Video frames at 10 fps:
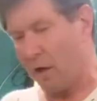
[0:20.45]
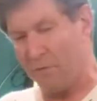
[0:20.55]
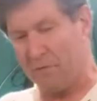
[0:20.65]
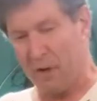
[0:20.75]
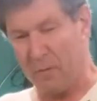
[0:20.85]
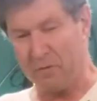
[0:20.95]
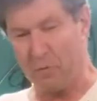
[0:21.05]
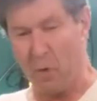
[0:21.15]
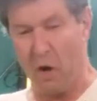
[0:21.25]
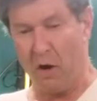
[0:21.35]
fill it up with some
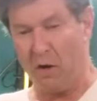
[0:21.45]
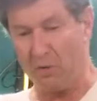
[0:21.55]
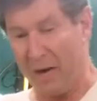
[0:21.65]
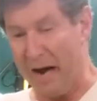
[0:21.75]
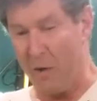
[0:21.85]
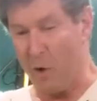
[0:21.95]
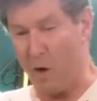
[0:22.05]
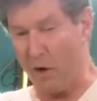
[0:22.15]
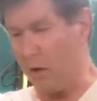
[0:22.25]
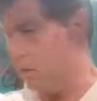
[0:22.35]
water, some hot
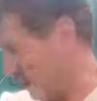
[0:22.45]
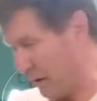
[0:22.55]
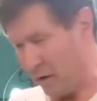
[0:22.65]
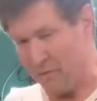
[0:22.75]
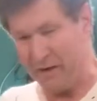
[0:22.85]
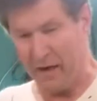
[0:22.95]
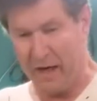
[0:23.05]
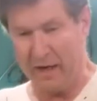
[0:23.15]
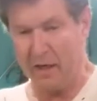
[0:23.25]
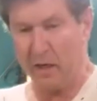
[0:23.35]
water, put it in the microwave, get it
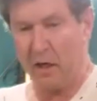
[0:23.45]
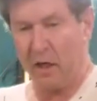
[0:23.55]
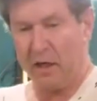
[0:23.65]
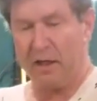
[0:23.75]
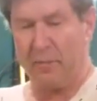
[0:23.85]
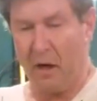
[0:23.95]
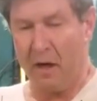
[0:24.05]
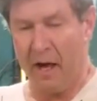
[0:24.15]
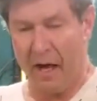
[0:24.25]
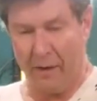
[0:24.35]
hot. Get the mug
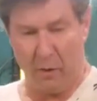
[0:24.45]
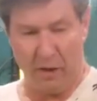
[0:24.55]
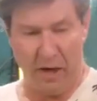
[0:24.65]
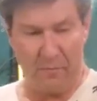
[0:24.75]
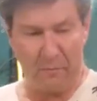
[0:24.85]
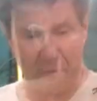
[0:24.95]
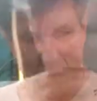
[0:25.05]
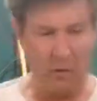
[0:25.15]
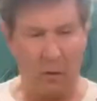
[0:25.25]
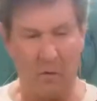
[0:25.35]
hot, okay?
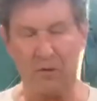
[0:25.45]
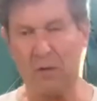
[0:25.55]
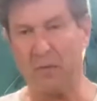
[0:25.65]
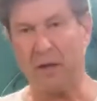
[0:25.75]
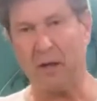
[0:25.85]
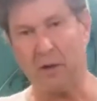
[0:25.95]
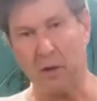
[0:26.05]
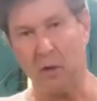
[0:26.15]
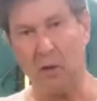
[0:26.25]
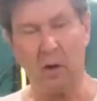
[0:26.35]
And what we're simply gonna
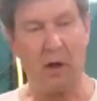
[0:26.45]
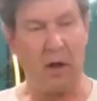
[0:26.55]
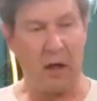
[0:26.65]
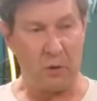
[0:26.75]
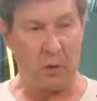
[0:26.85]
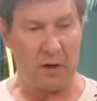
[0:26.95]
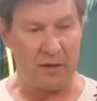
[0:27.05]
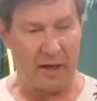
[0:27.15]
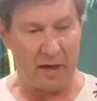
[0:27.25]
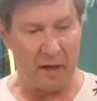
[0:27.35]
do is we're gonna
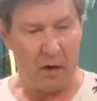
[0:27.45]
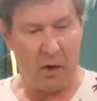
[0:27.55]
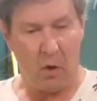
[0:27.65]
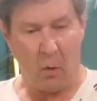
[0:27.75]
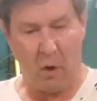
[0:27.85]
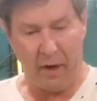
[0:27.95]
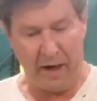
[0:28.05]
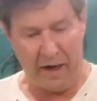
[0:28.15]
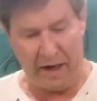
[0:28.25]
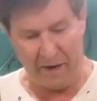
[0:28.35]
take one and a
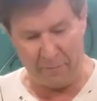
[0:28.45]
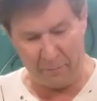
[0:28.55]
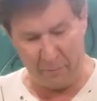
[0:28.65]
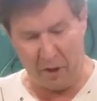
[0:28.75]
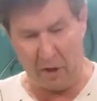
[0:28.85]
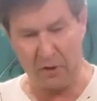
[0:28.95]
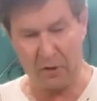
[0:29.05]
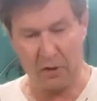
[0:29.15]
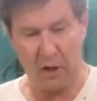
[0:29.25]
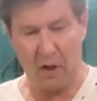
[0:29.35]
half
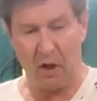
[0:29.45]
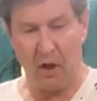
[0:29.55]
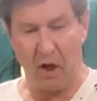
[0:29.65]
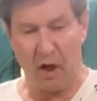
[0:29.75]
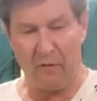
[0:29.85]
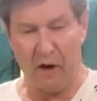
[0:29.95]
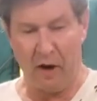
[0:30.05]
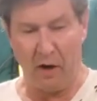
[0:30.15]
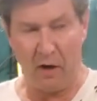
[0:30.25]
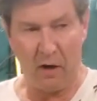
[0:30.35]
parts of
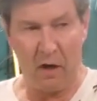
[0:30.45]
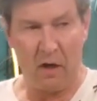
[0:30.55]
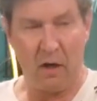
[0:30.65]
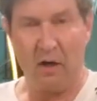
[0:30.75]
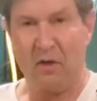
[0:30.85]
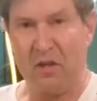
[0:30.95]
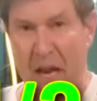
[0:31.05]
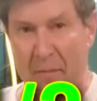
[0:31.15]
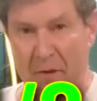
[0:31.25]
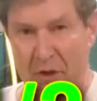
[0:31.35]
our
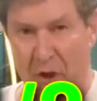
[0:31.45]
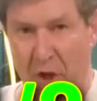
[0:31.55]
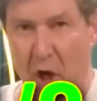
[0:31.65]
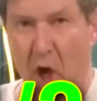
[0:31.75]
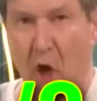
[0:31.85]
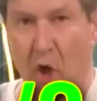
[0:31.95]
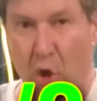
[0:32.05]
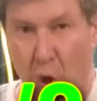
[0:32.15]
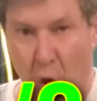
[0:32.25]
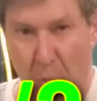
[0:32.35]
Jameson
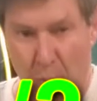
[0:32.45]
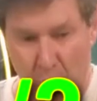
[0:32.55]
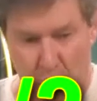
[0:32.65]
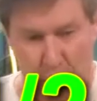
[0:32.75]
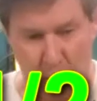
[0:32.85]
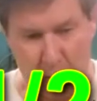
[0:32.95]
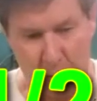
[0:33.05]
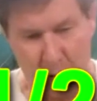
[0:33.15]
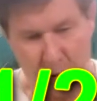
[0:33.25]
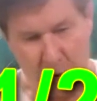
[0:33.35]
cold brew.
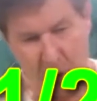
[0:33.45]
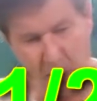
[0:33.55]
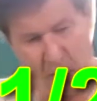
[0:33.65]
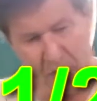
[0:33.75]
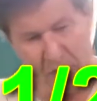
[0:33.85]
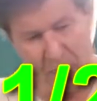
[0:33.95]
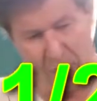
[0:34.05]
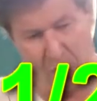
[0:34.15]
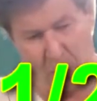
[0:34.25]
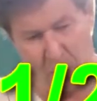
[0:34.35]

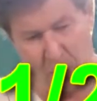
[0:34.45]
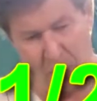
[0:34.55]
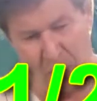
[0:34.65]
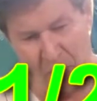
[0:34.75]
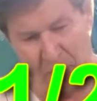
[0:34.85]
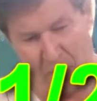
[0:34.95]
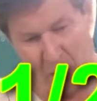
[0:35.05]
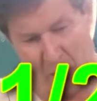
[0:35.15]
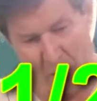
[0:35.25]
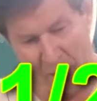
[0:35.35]
Jameson cold brew is nothing but
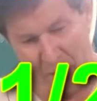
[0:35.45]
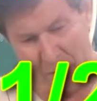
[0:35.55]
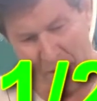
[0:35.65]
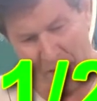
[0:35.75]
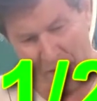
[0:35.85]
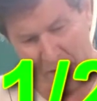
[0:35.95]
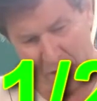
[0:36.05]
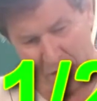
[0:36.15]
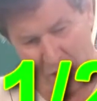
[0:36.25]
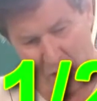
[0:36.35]
Arabica beans,